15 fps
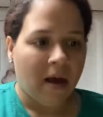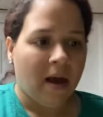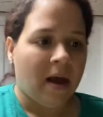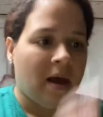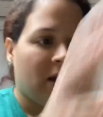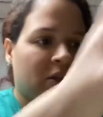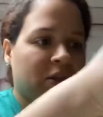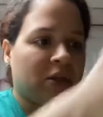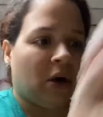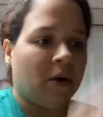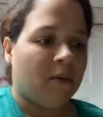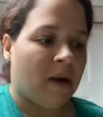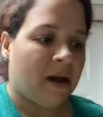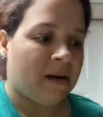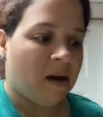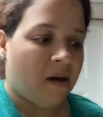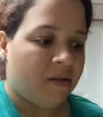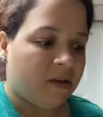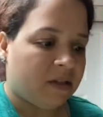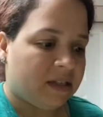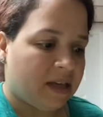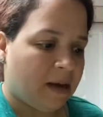So another
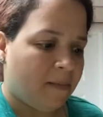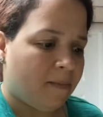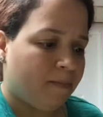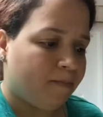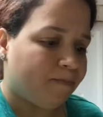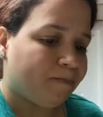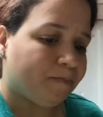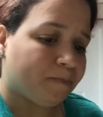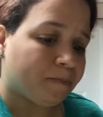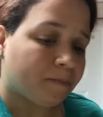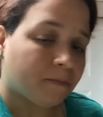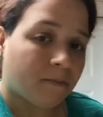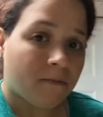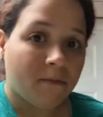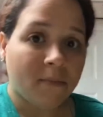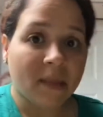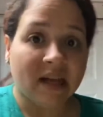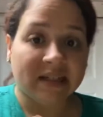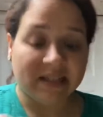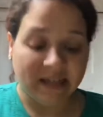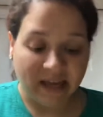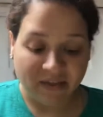tip
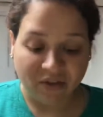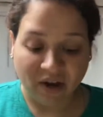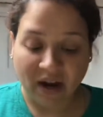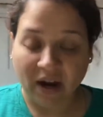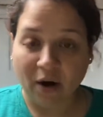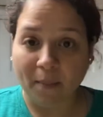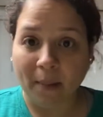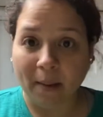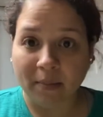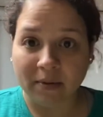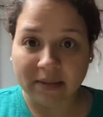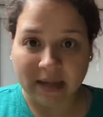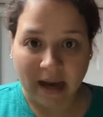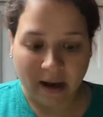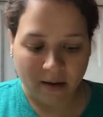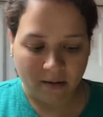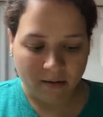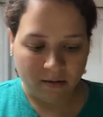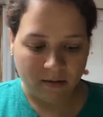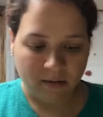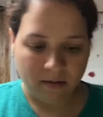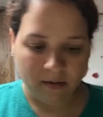to get the air bubbles out,
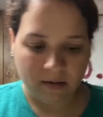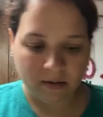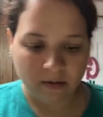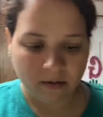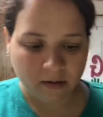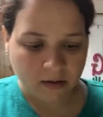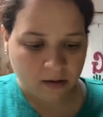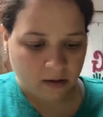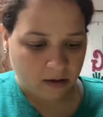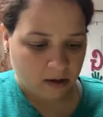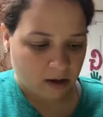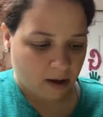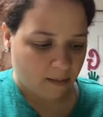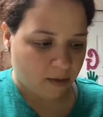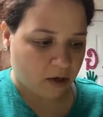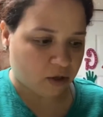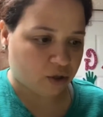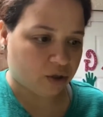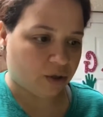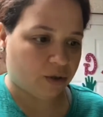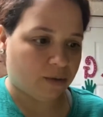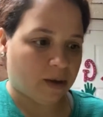I'm going to
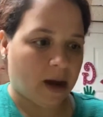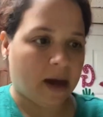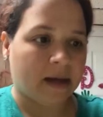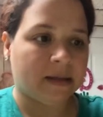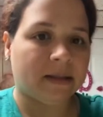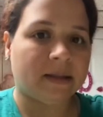show you guys.